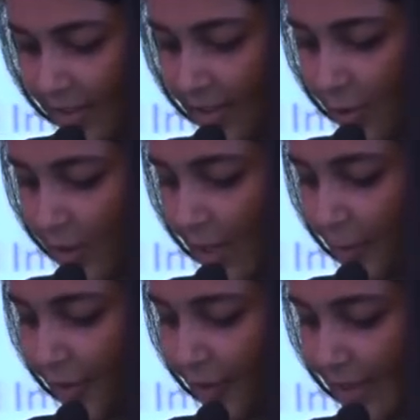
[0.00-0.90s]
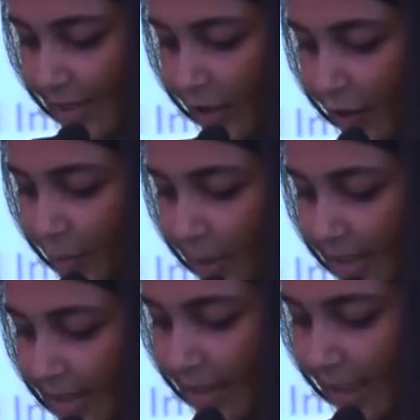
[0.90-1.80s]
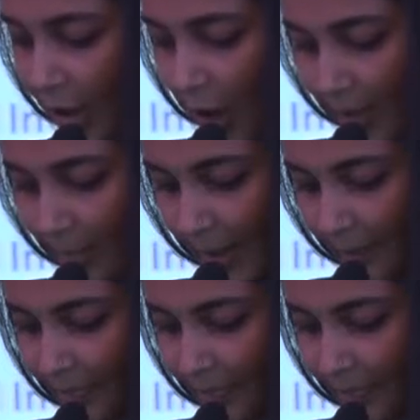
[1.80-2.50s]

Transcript: associate professor of political economy